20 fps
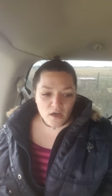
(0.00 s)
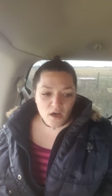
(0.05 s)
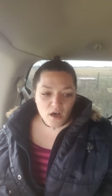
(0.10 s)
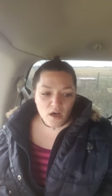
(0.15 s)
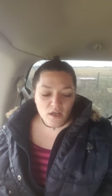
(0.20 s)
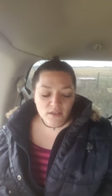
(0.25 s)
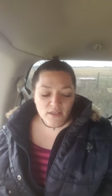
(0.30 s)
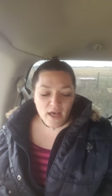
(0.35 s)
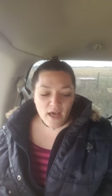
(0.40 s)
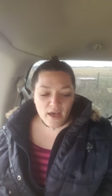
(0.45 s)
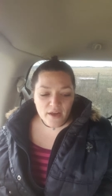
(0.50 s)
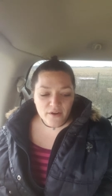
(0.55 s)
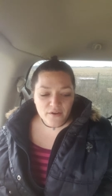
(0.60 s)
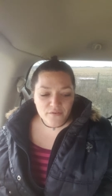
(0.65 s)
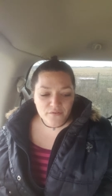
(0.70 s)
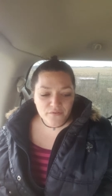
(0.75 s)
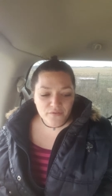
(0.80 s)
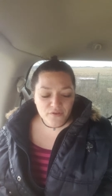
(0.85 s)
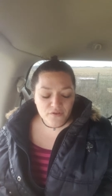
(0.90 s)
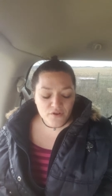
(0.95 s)
A lot
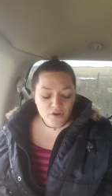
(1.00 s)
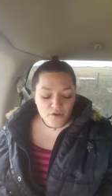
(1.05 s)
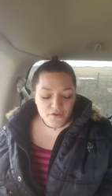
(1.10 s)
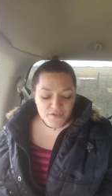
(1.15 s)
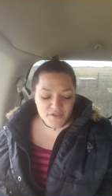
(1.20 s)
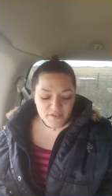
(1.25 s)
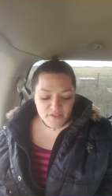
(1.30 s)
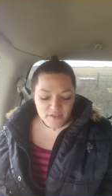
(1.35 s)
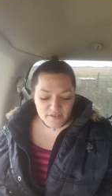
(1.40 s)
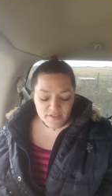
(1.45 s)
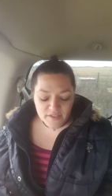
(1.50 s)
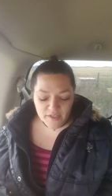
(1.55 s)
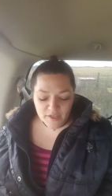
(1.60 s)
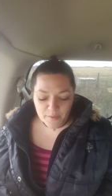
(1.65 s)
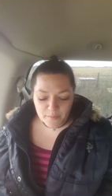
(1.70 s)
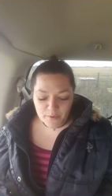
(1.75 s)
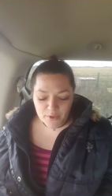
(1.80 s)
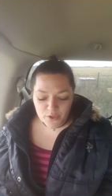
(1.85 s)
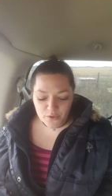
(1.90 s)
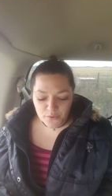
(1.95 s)
of narcissistic
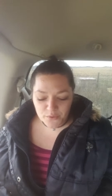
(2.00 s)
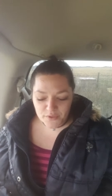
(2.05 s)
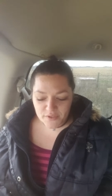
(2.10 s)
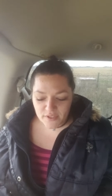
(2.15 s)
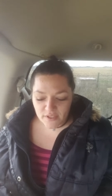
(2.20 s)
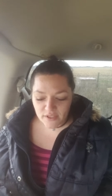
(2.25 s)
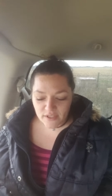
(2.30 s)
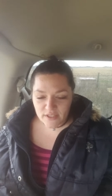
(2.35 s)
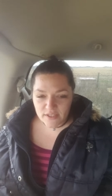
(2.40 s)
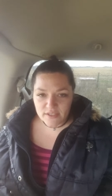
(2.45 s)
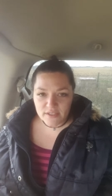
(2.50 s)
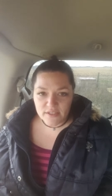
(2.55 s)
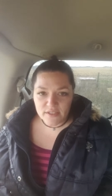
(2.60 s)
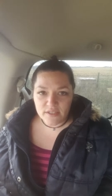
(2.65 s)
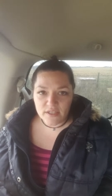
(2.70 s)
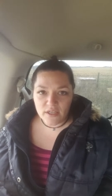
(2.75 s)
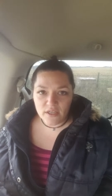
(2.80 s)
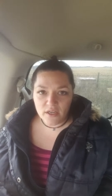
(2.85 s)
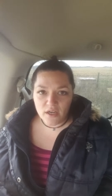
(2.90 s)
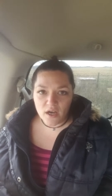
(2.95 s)
abuse, at
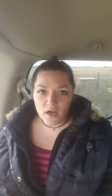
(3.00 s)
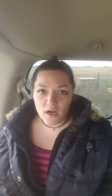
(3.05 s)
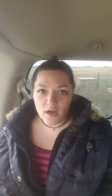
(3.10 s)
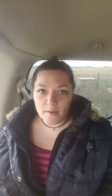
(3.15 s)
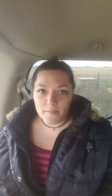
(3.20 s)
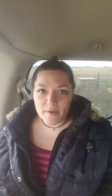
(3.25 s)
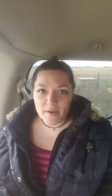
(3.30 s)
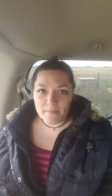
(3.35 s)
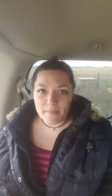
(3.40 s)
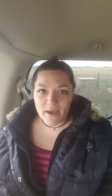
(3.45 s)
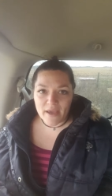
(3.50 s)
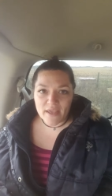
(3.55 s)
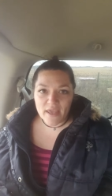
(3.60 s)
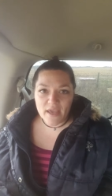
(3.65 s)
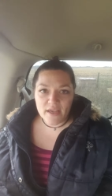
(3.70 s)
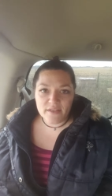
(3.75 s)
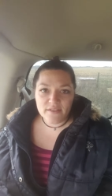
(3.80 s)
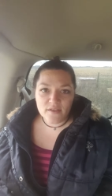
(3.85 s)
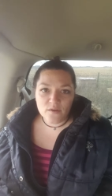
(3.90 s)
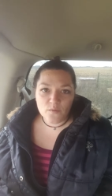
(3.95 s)
least in my
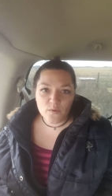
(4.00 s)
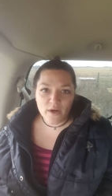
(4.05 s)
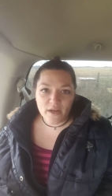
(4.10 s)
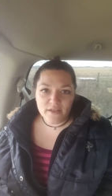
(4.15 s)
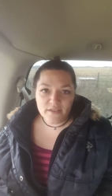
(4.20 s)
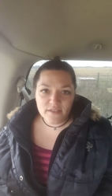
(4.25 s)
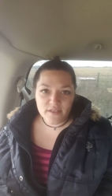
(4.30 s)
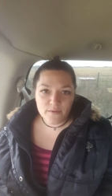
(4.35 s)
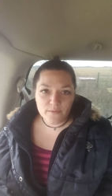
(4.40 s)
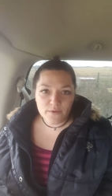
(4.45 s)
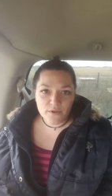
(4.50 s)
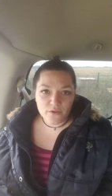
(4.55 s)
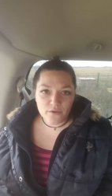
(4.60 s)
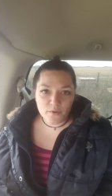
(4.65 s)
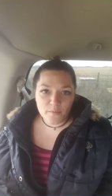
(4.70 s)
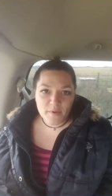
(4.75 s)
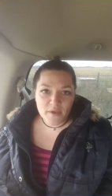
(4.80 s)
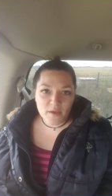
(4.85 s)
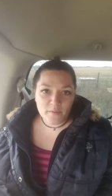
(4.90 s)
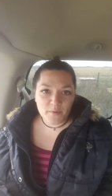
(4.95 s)
case and what I see with
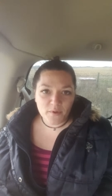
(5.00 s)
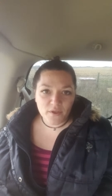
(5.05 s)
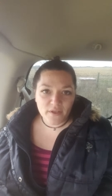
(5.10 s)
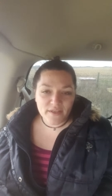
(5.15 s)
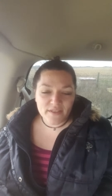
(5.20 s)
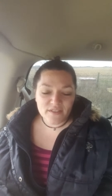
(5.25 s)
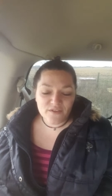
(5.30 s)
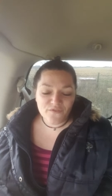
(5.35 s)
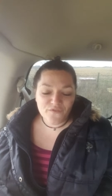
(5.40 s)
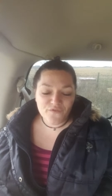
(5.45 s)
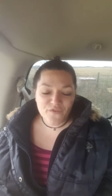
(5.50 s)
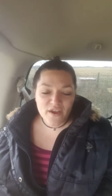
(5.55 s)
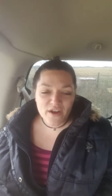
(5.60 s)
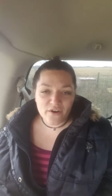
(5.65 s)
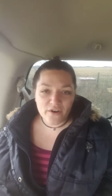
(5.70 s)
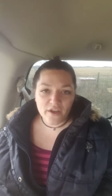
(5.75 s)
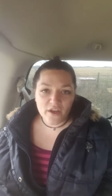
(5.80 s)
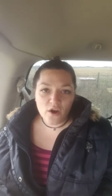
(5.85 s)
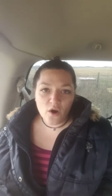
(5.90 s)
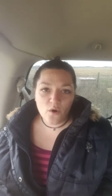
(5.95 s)
other people, is
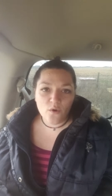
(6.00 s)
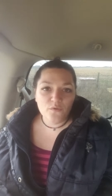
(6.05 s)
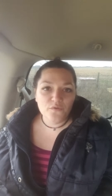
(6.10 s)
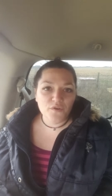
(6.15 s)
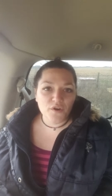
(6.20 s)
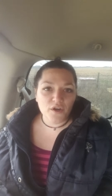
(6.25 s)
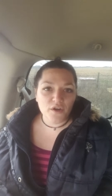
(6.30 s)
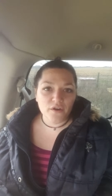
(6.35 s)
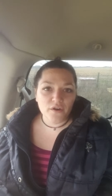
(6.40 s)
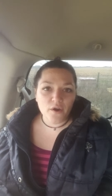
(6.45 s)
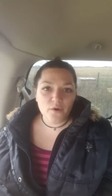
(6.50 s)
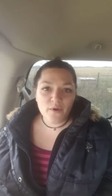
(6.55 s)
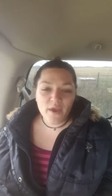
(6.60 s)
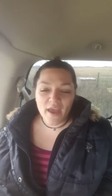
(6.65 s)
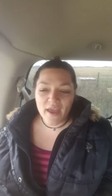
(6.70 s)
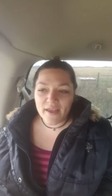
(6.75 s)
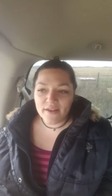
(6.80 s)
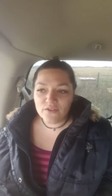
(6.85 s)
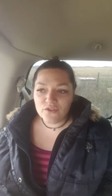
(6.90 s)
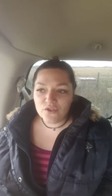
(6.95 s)
very covert.
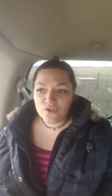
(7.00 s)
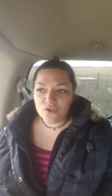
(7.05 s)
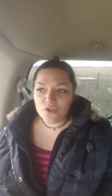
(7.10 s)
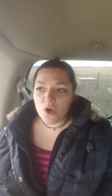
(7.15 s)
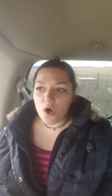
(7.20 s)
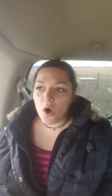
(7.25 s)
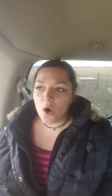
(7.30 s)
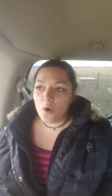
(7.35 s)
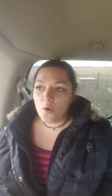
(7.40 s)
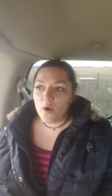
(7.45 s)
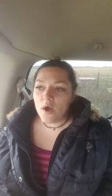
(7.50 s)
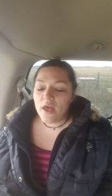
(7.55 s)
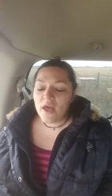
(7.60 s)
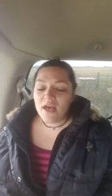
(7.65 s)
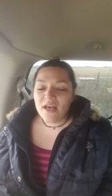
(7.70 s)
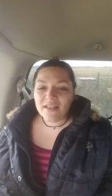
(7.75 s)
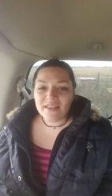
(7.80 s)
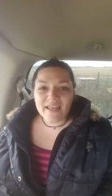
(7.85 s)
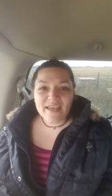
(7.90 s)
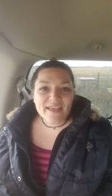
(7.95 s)
Okay, it's so
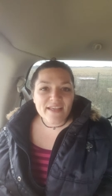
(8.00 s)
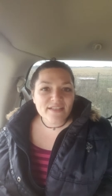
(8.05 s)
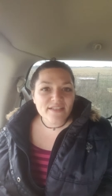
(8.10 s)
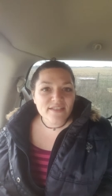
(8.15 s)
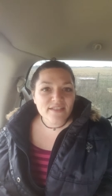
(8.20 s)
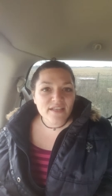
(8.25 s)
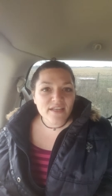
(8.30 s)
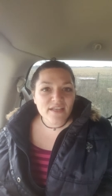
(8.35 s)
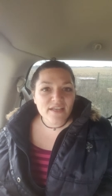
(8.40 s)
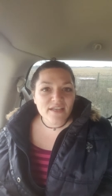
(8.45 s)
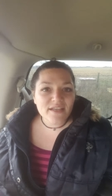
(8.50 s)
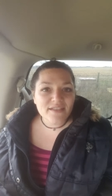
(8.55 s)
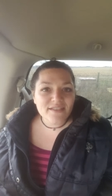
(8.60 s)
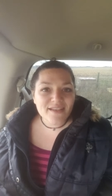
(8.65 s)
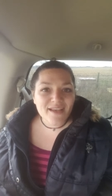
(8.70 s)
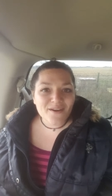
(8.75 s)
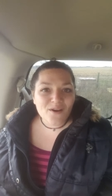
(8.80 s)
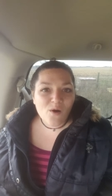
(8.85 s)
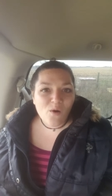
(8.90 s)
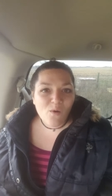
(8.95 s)
like insidious
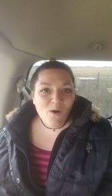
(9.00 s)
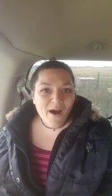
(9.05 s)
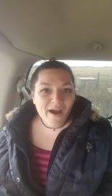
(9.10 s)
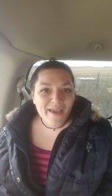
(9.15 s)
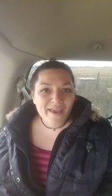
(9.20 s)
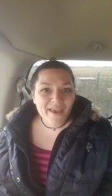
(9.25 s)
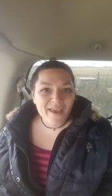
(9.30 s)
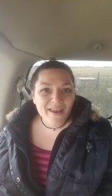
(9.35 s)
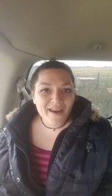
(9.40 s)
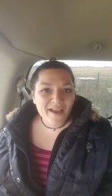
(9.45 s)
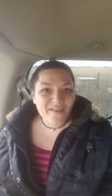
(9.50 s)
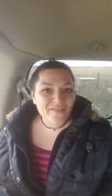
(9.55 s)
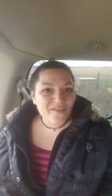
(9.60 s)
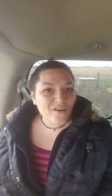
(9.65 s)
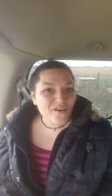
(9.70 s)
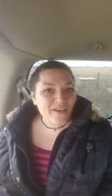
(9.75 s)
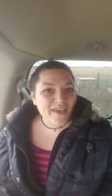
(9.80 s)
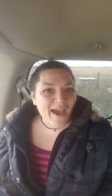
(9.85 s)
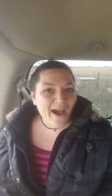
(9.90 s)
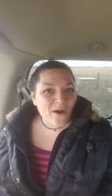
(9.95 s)
and quiet, and
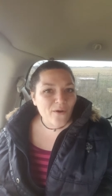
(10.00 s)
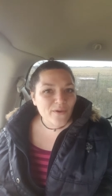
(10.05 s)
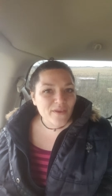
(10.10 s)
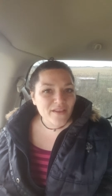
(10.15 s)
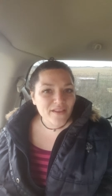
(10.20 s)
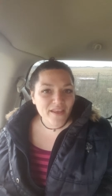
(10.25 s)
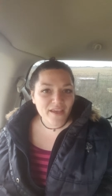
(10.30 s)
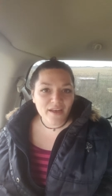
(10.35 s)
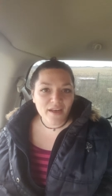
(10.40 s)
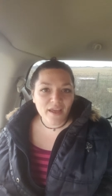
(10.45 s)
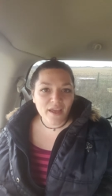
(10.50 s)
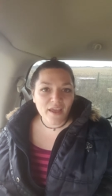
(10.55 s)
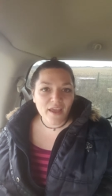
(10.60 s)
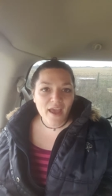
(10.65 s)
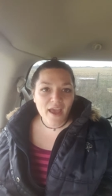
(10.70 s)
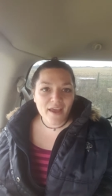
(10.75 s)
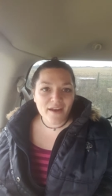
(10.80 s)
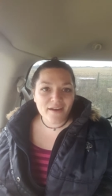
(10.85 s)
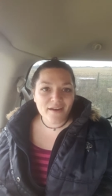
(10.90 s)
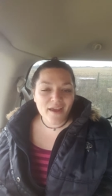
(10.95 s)
they're calculating,
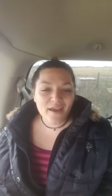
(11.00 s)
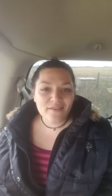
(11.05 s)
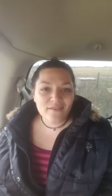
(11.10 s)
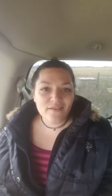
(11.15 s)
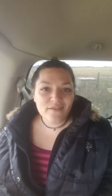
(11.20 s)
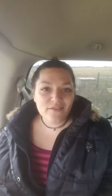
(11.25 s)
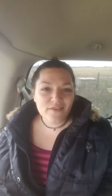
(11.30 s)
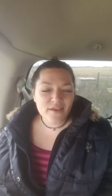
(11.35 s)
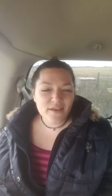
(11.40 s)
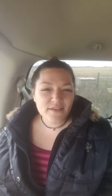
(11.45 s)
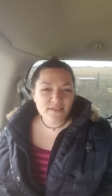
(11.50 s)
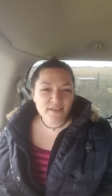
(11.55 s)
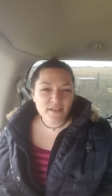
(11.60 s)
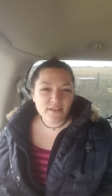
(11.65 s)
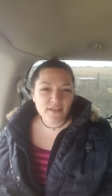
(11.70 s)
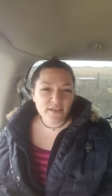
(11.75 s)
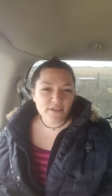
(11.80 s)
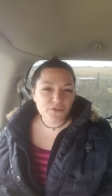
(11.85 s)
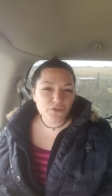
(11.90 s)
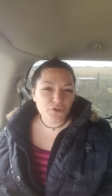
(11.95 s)
and the things
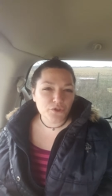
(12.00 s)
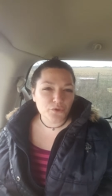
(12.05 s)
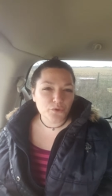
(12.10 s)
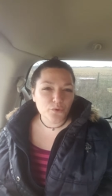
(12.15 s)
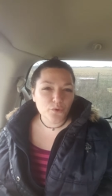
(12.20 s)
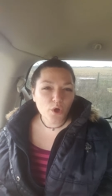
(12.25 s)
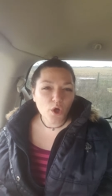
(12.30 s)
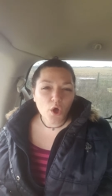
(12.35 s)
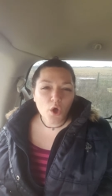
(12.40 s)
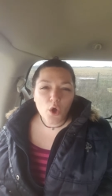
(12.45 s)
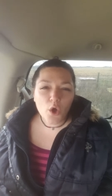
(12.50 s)
that they do,